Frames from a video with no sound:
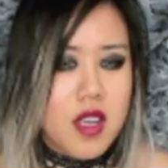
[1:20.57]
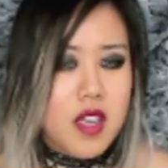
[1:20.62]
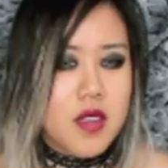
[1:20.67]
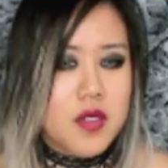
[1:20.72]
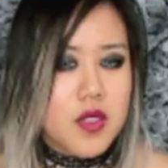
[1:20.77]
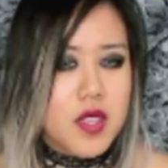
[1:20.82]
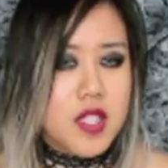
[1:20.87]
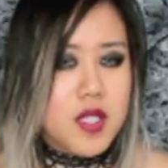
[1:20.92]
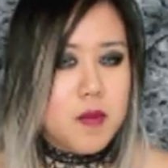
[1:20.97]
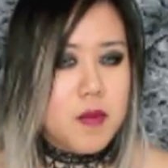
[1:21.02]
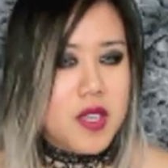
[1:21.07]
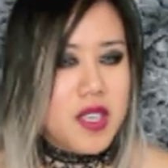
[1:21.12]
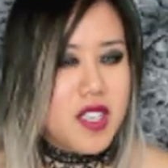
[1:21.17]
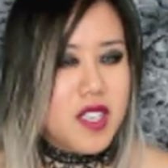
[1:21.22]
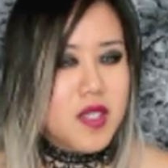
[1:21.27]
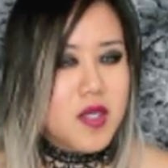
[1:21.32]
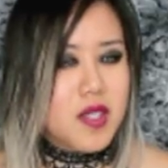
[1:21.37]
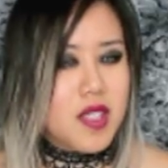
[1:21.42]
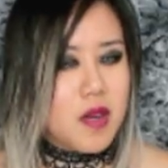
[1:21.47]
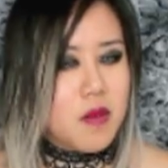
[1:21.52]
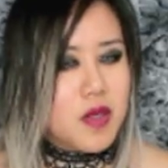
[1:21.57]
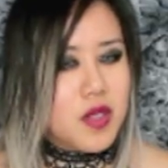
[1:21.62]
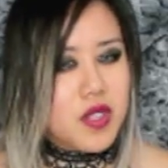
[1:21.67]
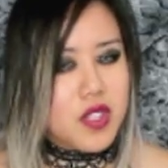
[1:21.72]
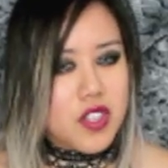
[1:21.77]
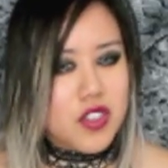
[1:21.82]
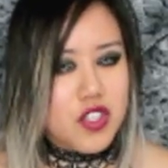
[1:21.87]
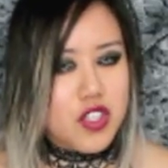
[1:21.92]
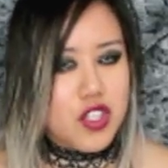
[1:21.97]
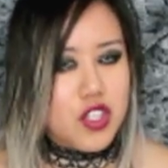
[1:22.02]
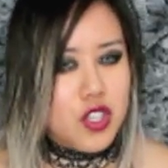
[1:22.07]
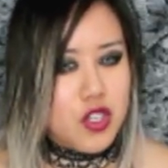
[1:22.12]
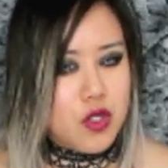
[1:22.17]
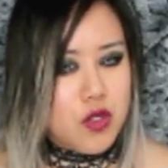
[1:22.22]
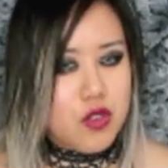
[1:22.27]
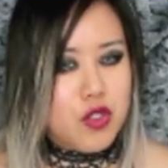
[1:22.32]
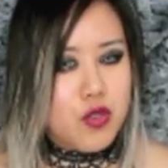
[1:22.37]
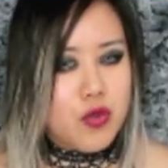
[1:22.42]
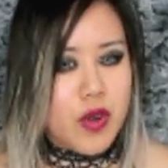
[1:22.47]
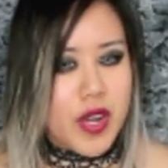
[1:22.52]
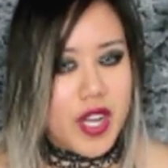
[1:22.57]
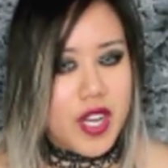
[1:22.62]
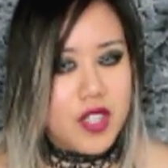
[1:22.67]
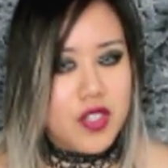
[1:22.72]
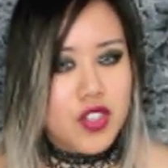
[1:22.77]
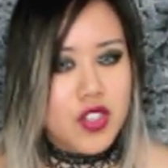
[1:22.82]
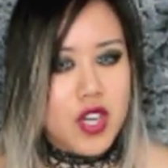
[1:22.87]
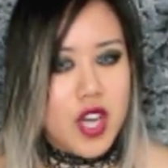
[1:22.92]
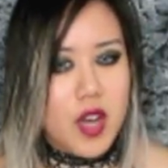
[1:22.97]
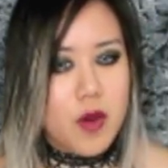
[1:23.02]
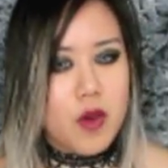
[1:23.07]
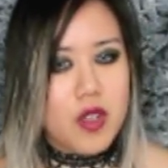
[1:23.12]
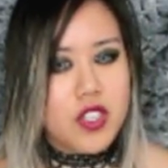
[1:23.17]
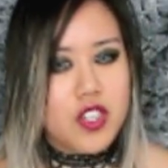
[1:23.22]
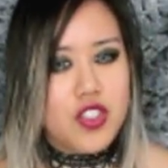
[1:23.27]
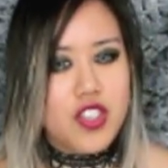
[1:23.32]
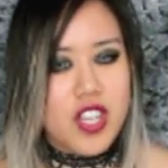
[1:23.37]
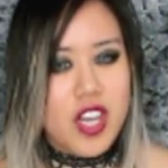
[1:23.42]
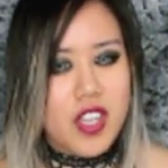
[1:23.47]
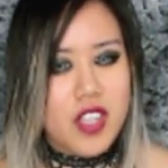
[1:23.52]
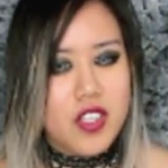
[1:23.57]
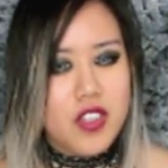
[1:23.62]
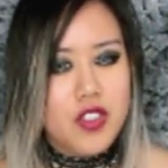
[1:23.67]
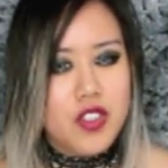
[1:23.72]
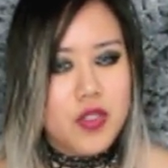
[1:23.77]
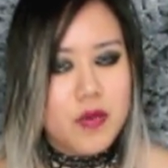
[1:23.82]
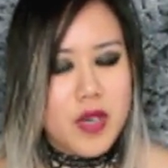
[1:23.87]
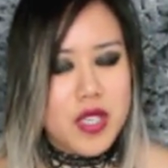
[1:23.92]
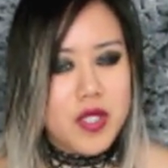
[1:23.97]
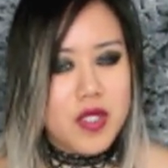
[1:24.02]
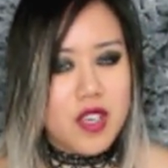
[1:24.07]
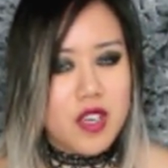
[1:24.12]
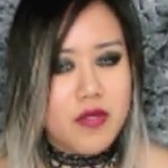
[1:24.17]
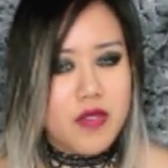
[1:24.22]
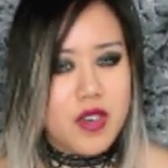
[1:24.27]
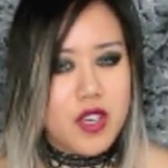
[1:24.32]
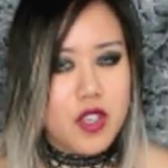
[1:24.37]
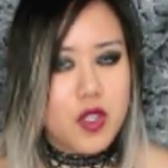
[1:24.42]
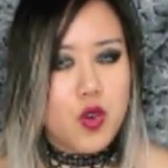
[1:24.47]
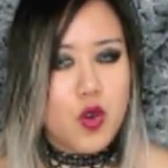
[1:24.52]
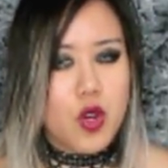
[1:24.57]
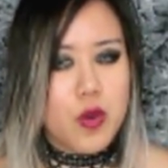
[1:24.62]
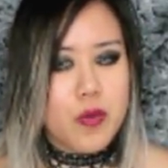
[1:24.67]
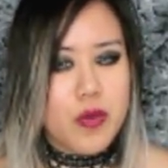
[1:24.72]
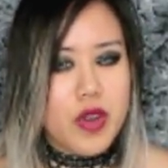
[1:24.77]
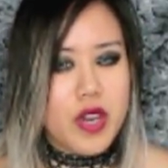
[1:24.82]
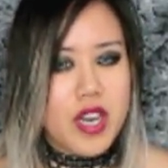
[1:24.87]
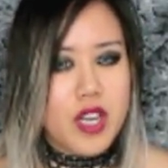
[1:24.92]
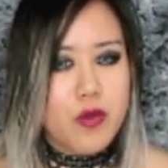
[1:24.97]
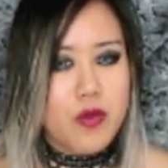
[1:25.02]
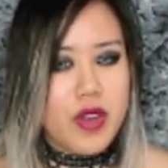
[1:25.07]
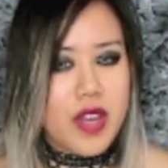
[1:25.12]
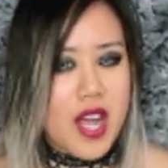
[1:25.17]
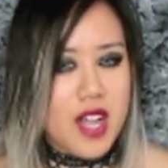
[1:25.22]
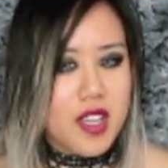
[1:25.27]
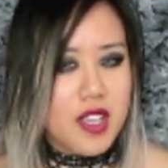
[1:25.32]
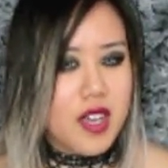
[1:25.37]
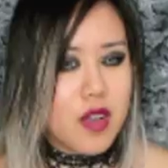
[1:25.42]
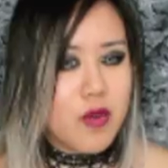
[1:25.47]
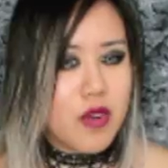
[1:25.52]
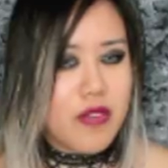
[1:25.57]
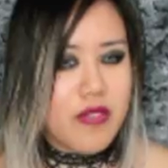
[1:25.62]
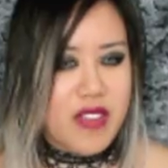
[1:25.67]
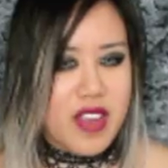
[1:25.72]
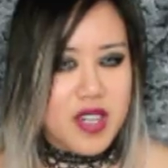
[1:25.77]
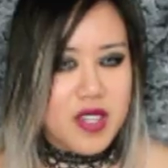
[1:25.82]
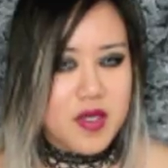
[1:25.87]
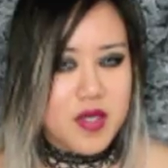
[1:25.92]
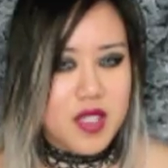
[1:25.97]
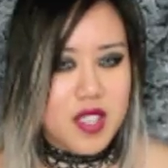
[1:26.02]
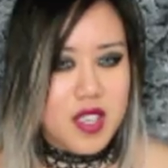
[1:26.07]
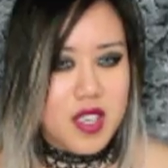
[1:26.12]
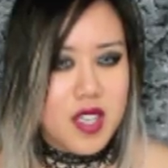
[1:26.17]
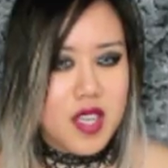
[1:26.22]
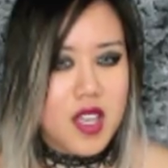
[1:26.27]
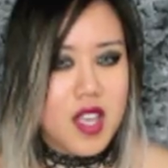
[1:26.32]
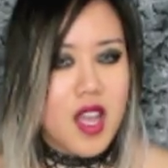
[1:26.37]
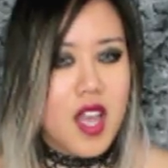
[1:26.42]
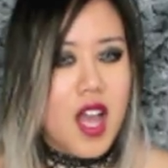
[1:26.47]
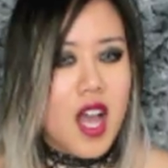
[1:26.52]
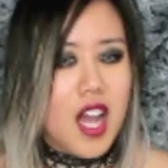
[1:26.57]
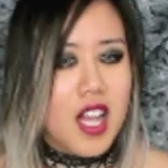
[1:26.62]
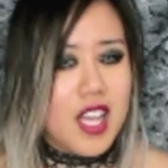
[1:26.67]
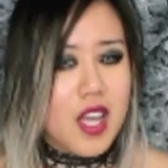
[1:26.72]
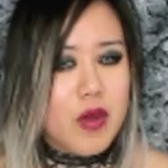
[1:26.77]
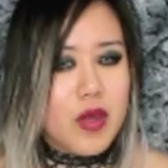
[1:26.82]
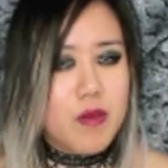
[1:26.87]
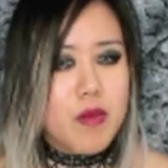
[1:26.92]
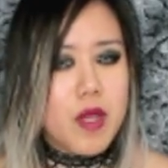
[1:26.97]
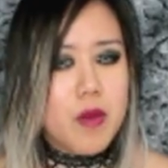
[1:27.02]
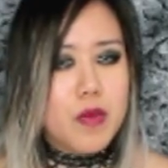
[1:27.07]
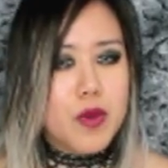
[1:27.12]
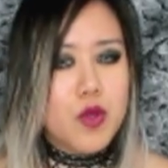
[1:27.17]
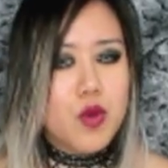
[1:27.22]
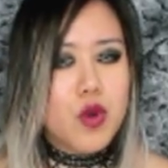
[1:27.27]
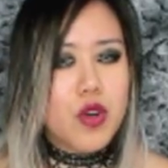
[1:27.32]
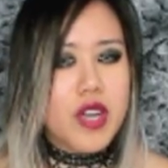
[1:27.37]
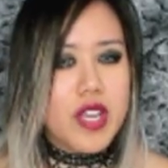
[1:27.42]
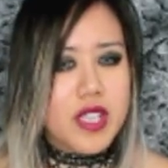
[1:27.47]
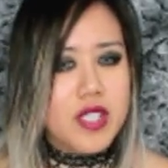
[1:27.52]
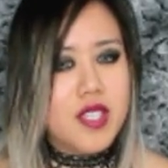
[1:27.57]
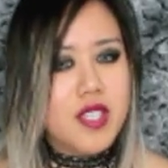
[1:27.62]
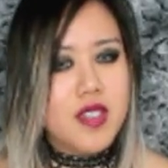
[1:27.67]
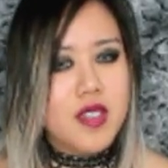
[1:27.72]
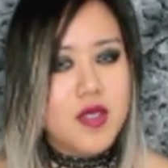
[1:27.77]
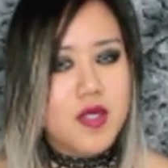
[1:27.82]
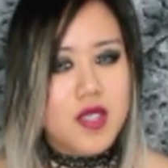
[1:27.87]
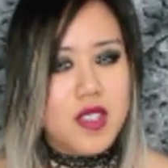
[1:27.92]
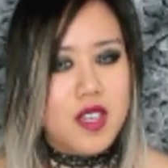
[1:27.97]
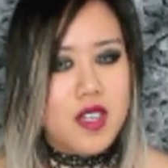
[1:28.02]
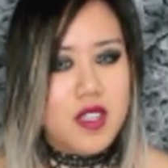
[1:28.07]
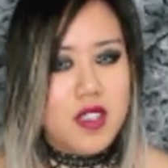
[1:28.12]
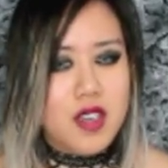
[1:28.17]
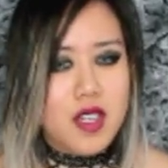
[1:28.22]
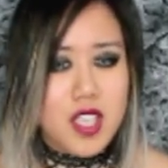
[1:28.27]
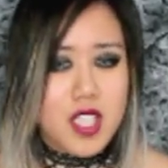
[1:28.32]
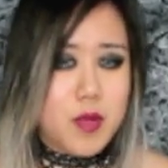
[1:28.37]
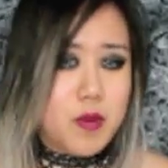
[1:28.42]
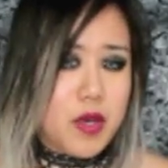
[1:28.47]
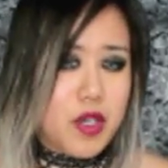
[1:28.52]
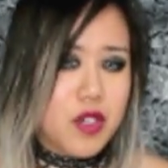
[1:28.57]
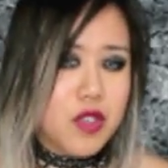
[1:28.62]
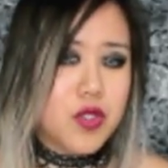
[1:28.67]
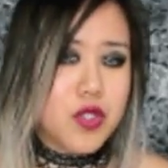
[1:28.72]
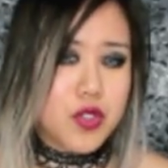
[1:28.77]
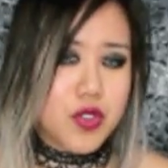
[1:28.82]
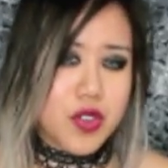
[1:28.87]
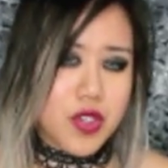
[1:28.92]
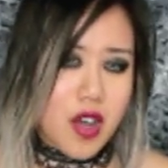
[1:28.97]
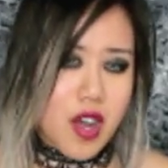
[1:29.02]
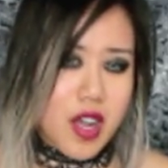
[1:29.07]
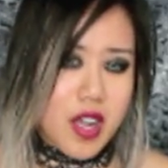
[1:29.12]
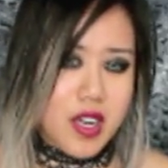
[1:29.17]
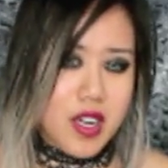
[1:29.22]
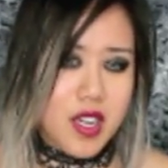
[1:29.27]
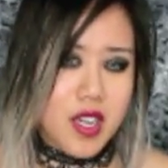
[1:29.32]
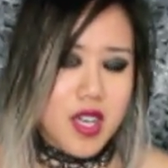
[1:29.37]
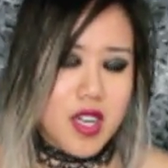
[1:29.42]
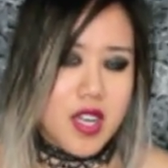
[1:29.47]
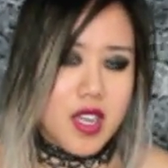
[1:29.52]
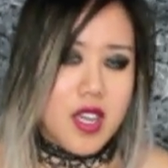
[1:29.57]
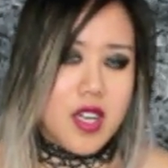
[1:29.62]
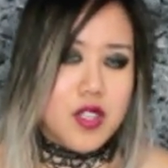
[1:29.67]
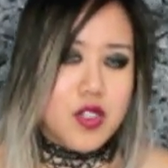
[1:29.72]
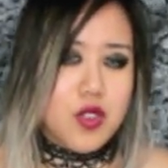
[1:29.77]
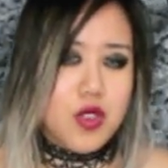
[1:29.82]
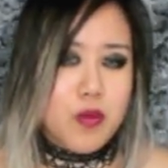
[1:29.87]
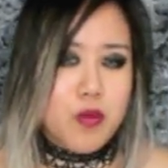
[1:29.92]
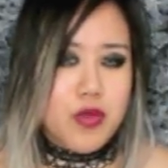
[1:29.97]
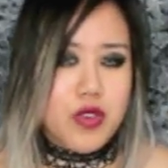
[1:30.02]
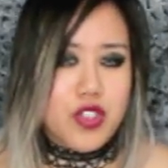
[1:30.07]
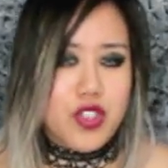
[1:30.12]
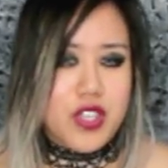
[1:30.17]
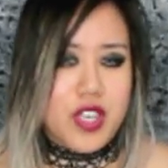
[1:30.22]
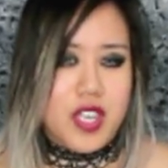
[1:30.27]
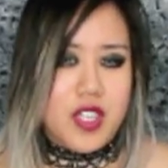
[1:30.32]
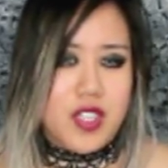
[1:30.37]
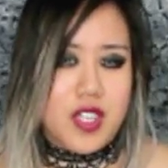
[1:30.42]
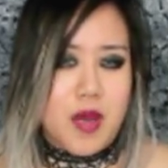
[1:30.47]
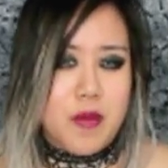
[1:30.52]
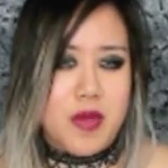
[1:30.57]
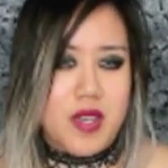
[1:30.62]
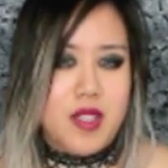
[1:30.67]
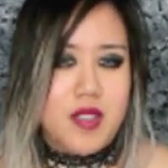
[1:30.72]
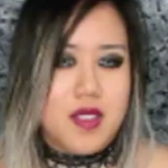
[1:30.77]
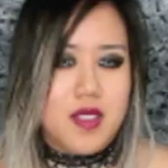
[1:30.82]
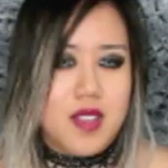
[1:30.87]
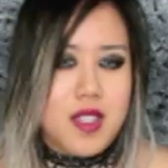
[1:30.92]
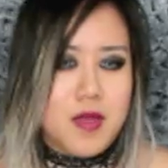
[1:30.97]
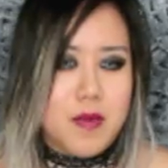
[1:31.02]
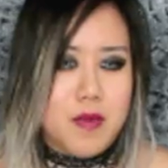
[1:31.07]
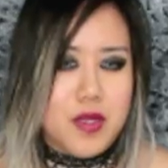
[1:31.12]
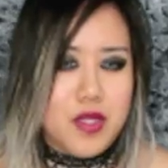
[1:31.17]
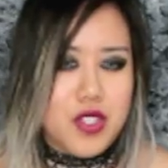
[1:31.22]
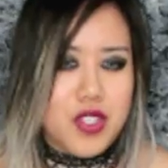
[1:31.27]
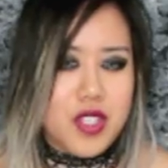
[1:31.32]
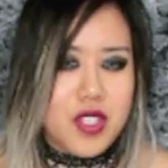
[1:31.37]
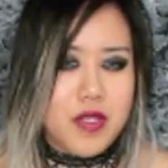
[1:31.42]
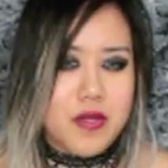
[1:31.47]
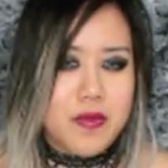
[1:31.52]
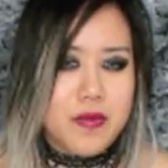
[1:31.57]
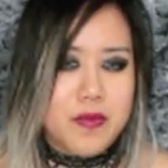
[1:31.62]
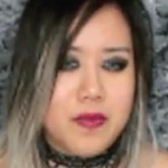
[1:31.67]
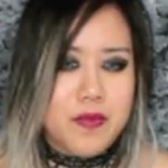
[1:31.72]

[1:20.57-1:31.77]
Since BDSM is such a huge range, I want to challenge myself in incorporating reality with fantasy, allowing people who are into the scene, experienced or not, to appreciate dominance and submission.